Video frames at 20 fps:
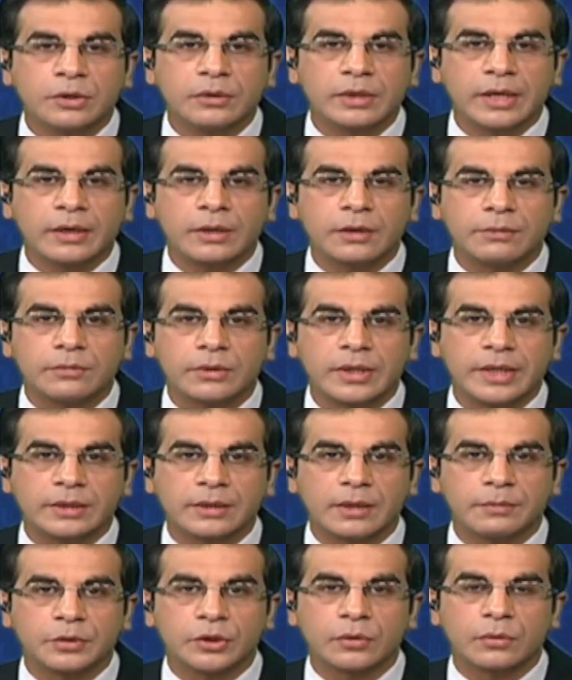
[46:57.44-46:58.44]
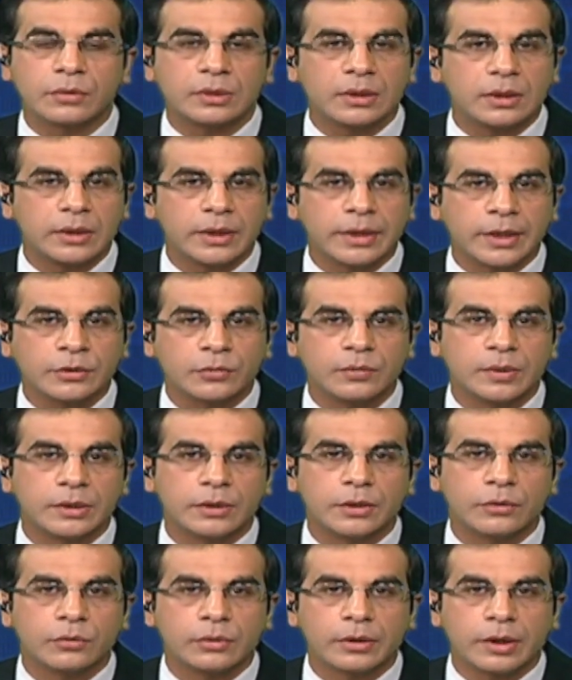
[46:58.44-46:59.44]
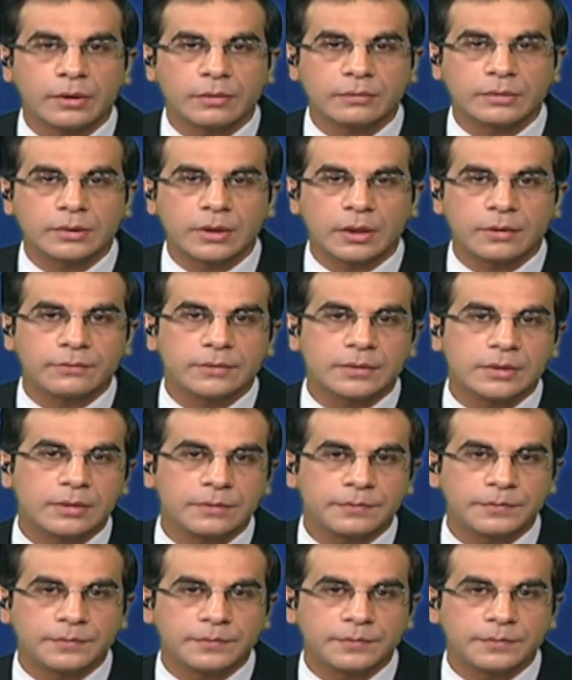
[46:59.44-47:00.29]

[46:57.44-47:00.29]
the end of today's episode. Till the next one, take good care of yourselves.